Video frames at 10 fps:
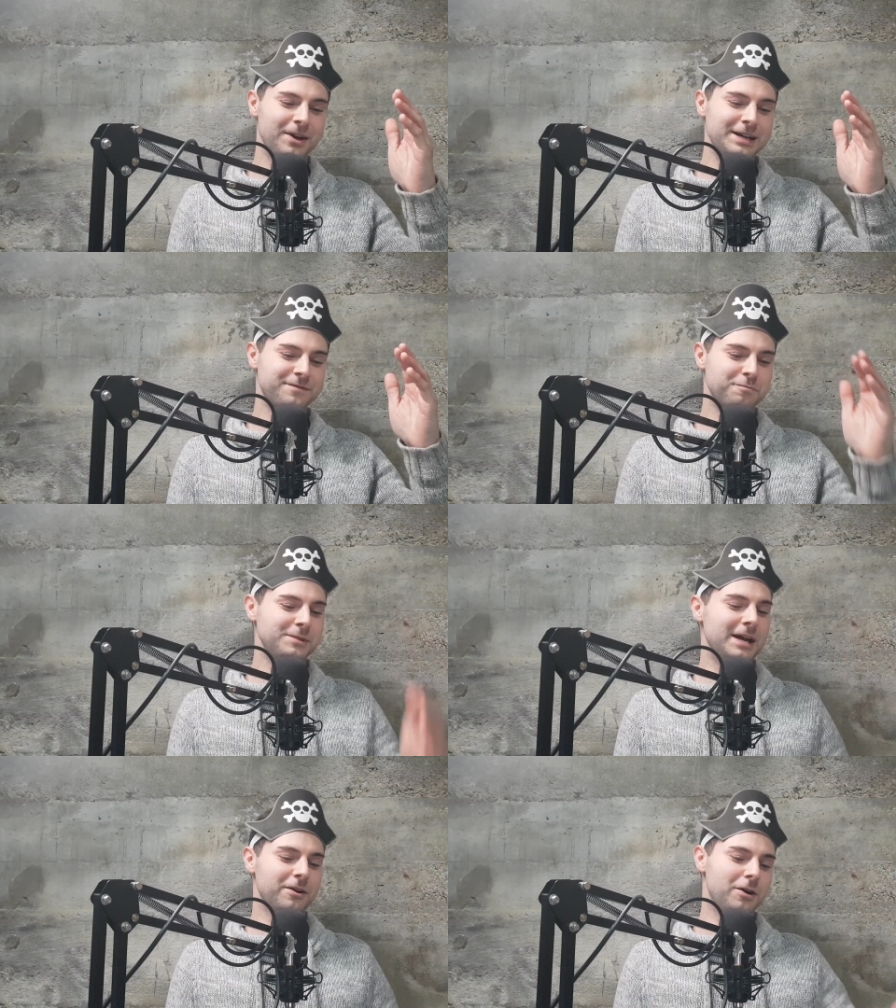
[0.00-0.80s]
guys from
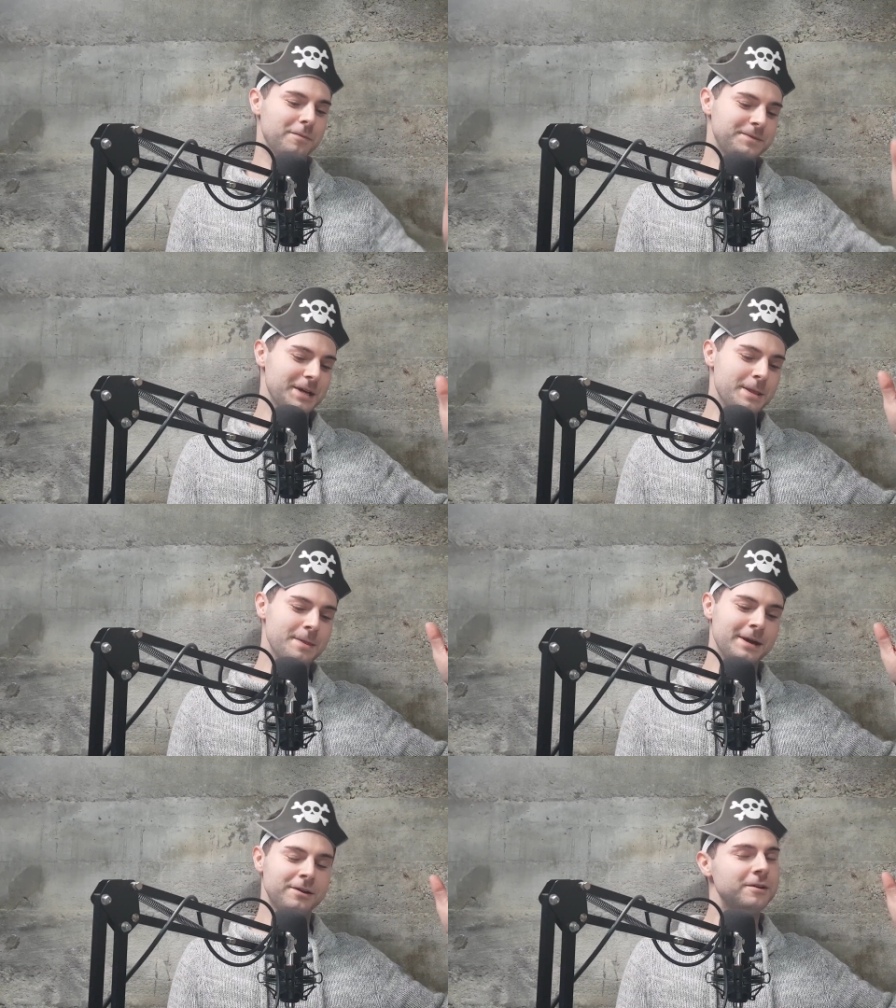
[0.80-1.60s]
Black Hops, and
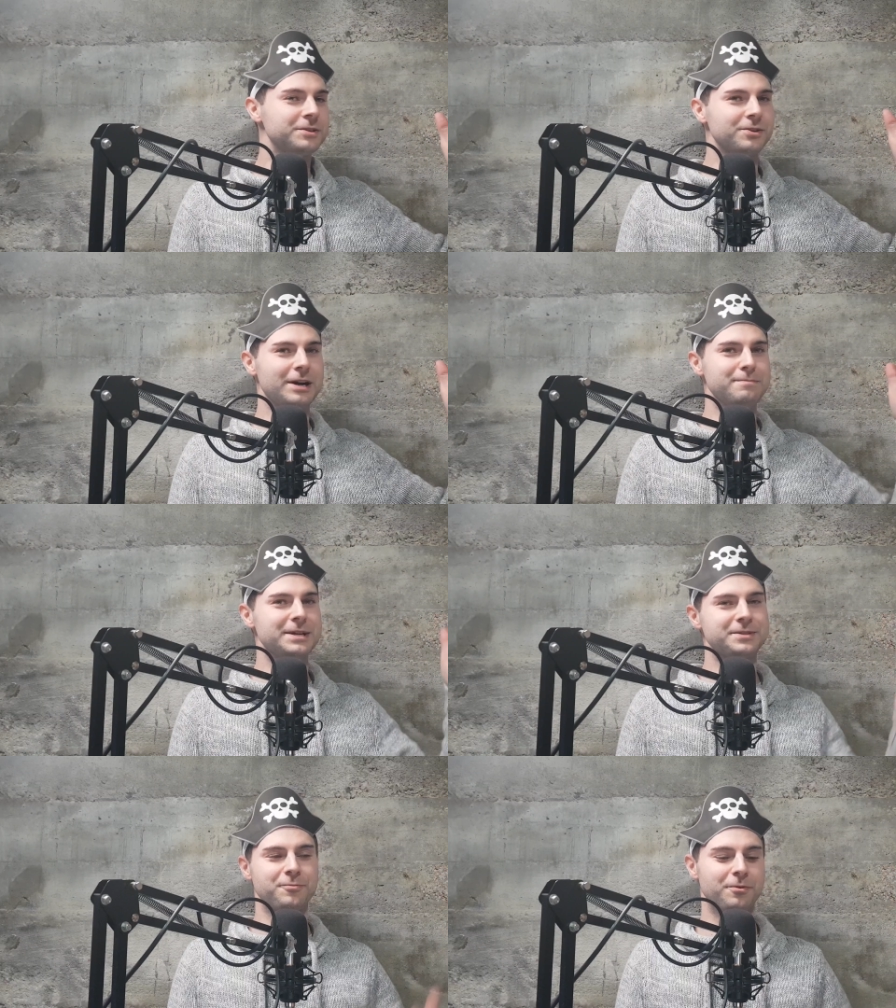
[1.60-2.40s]
then they go and try and
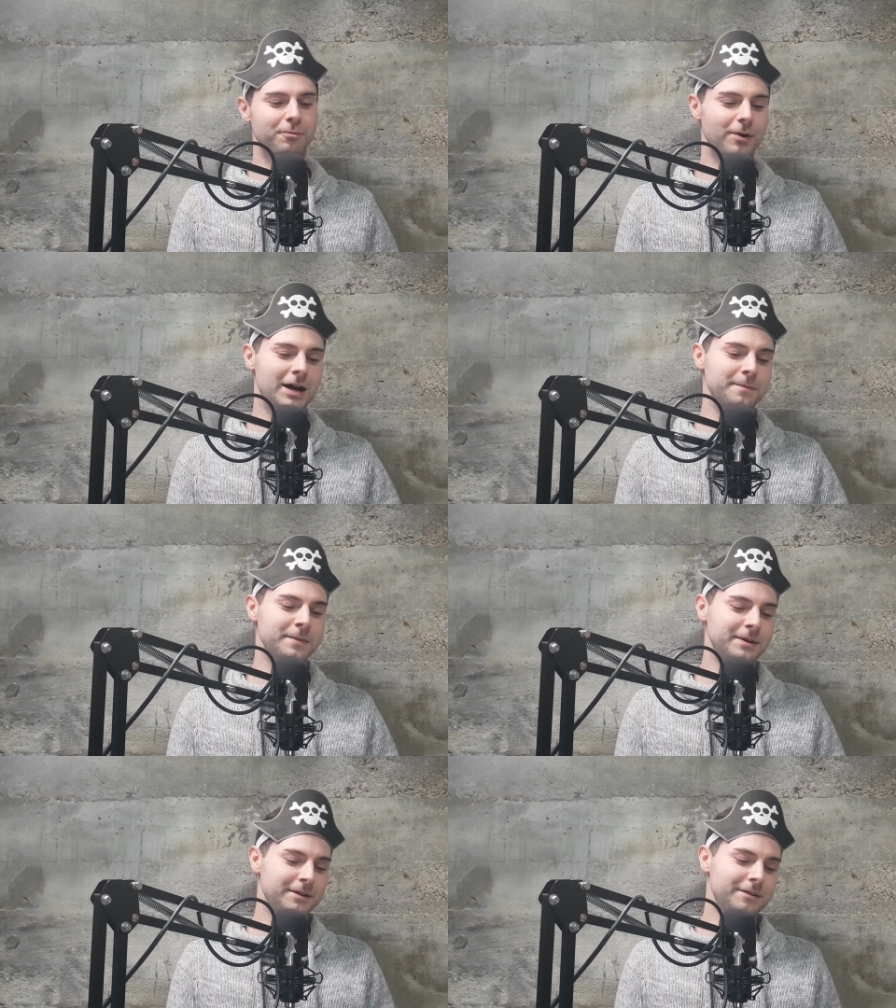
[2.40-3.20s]
mix it with a
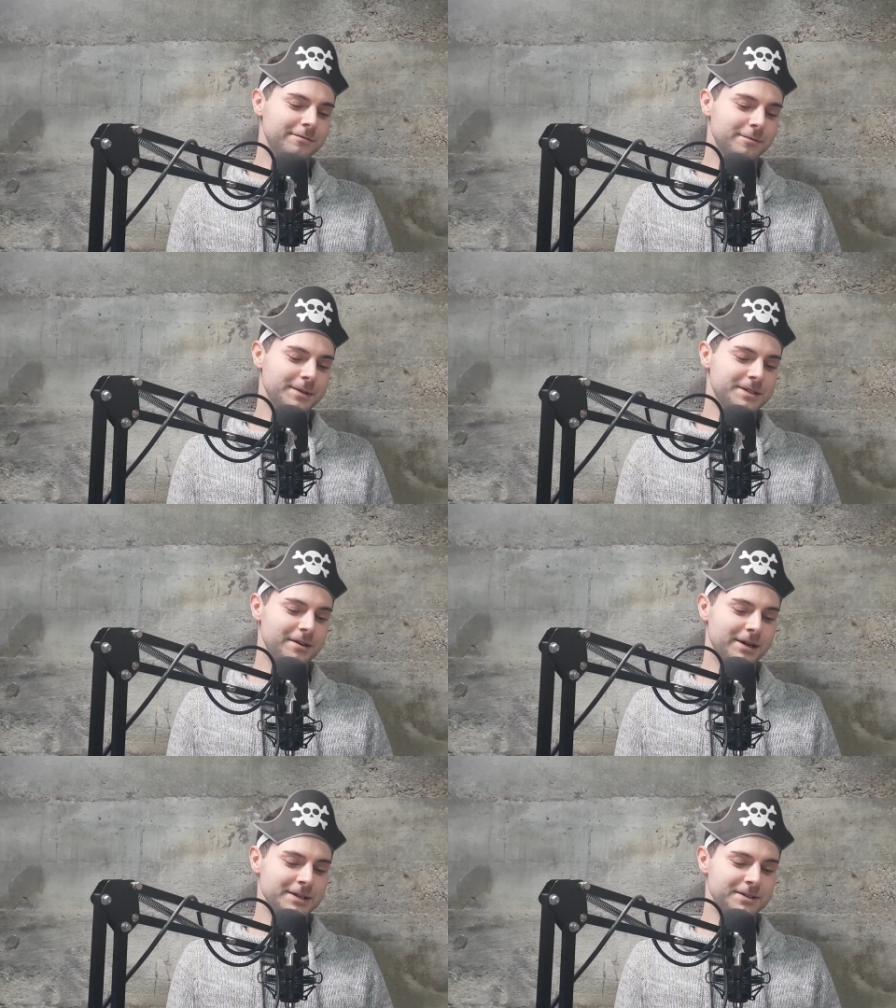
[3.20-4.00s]
rum, from these
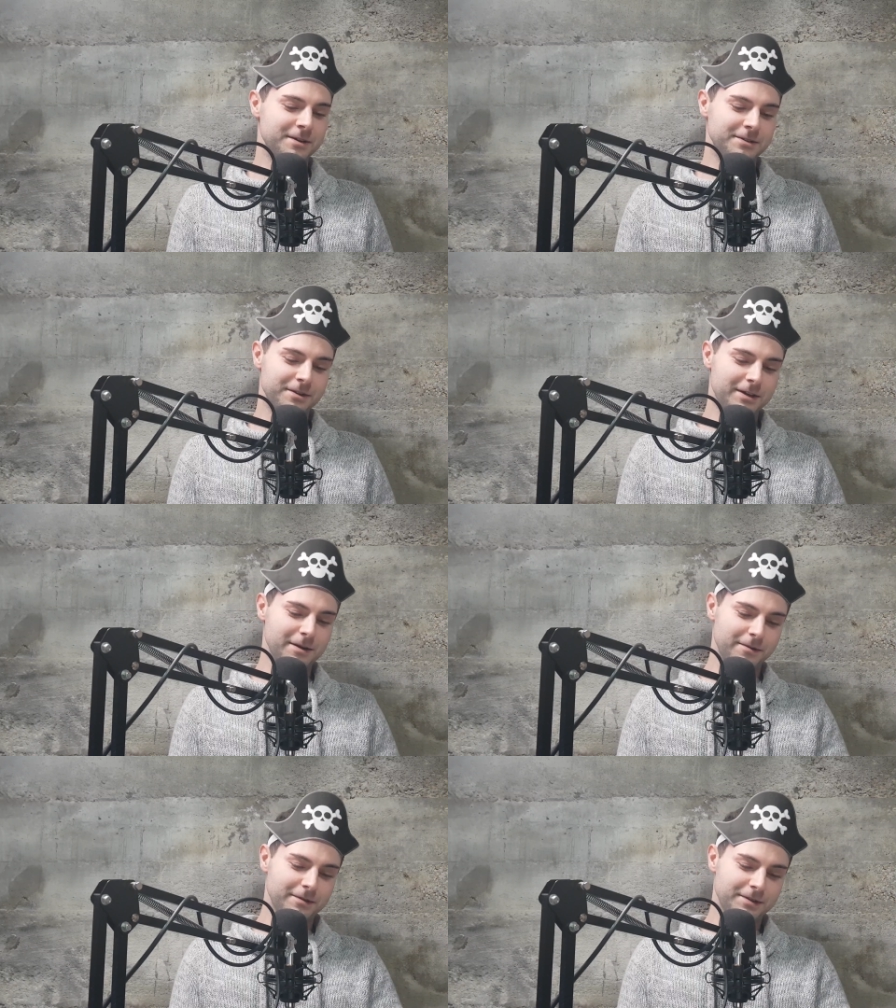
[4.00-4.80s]
guys. So don't
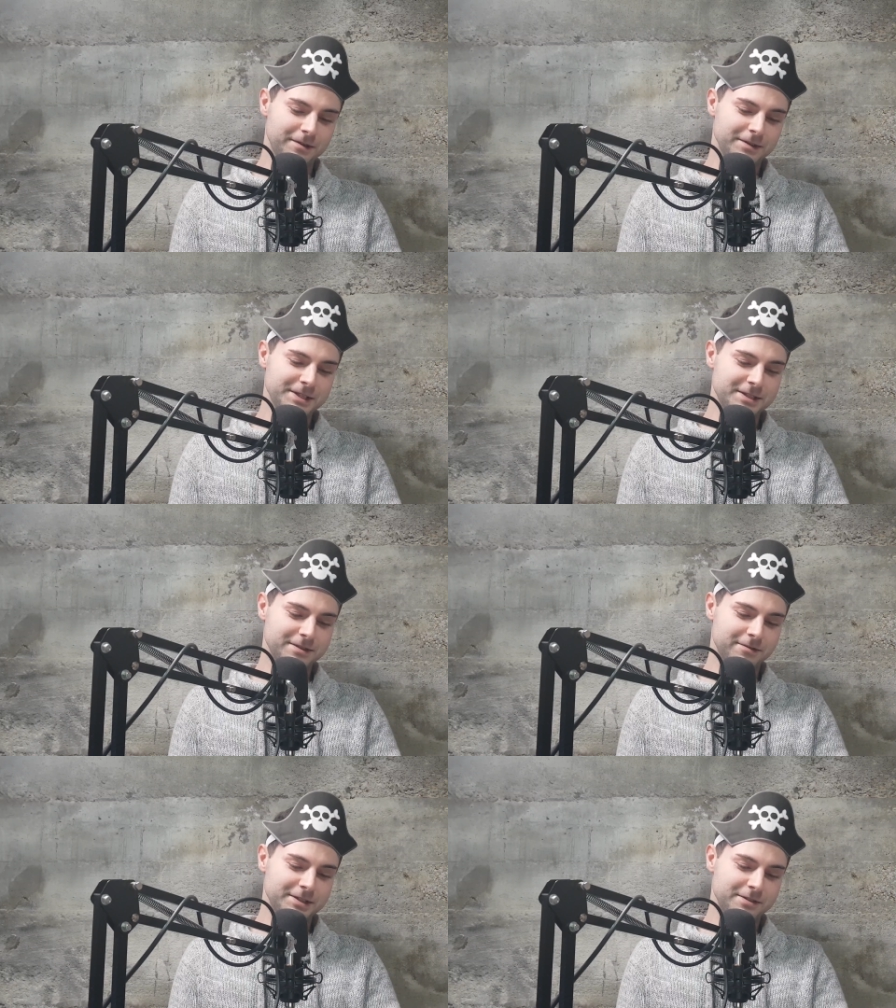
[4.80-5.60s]
count. Don't. This
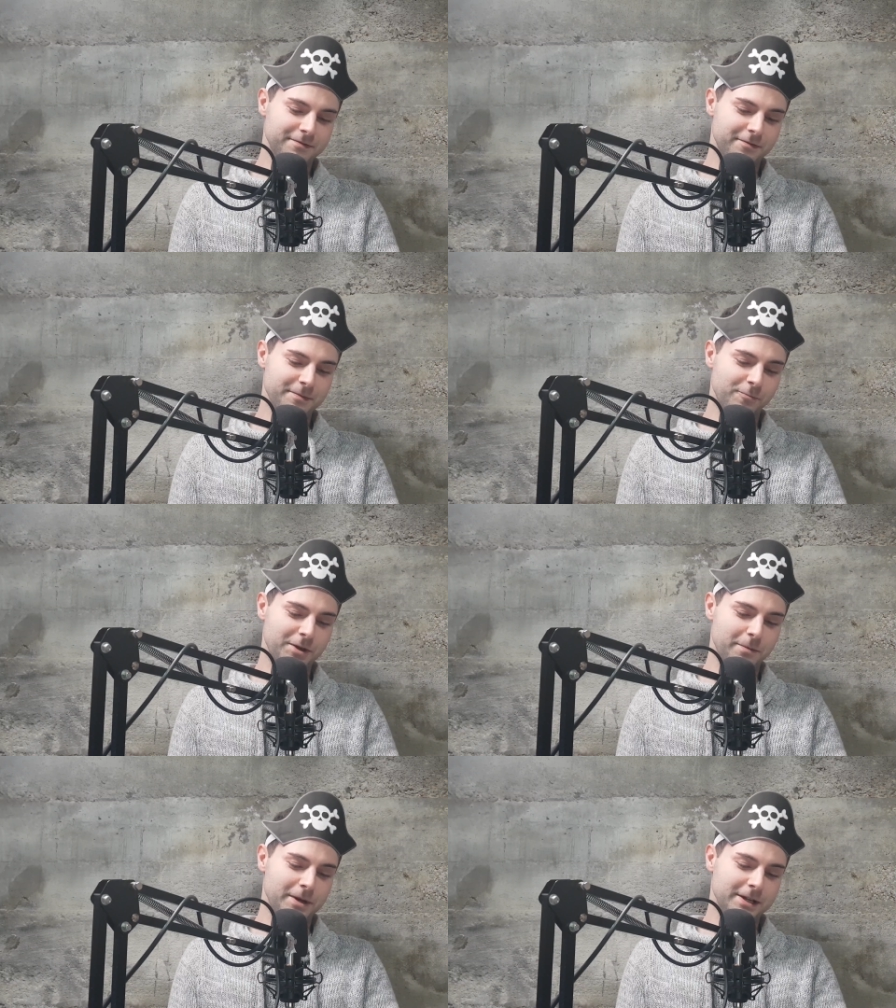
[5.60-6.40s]
is this is from
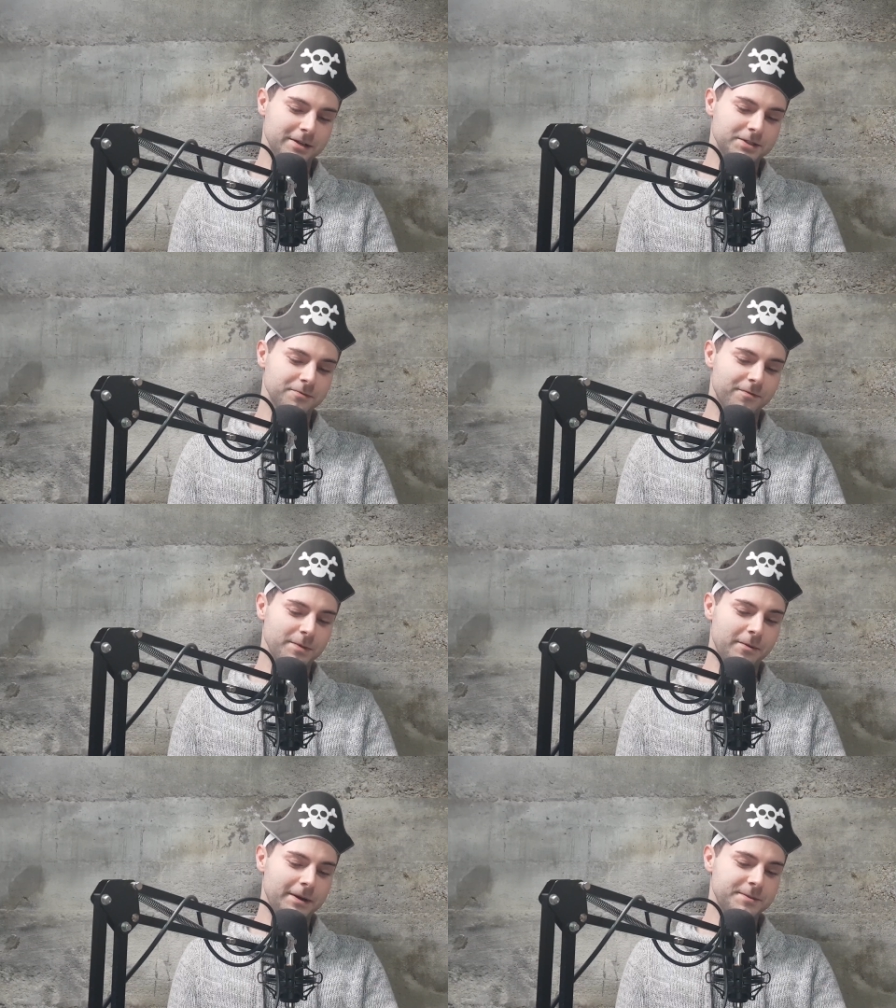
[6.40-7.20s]
Wikipedia because from
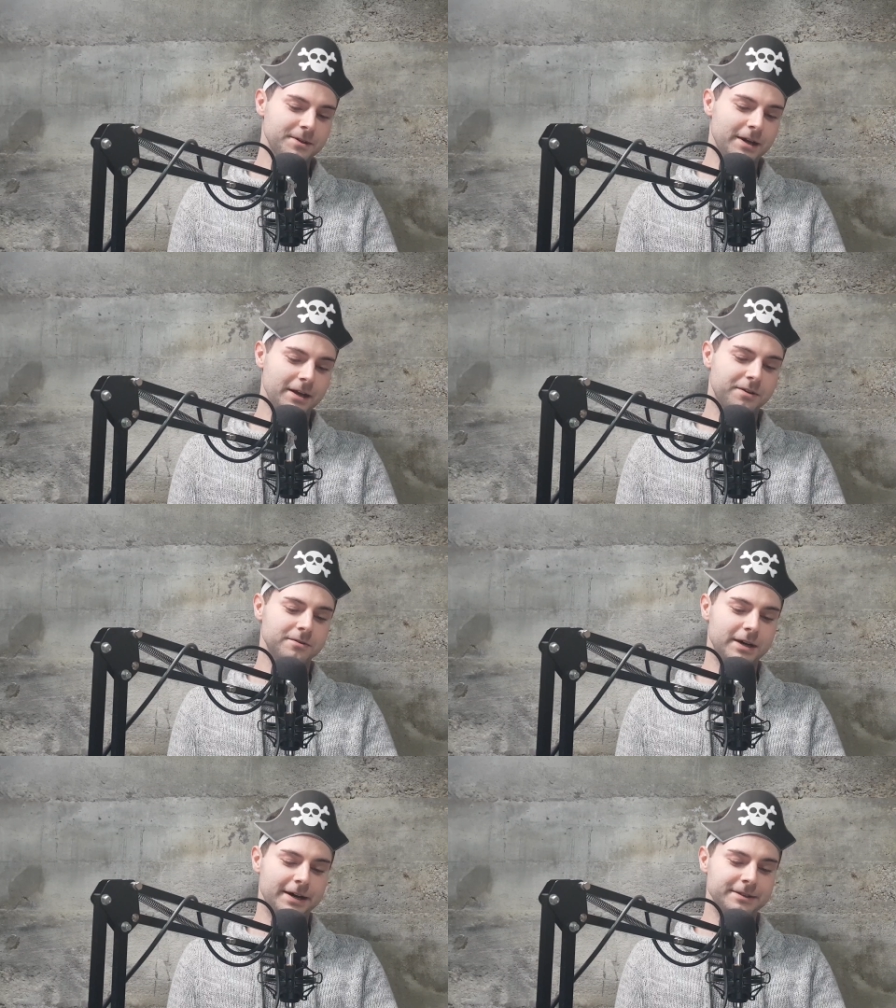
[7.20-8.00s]
their website I couldn't.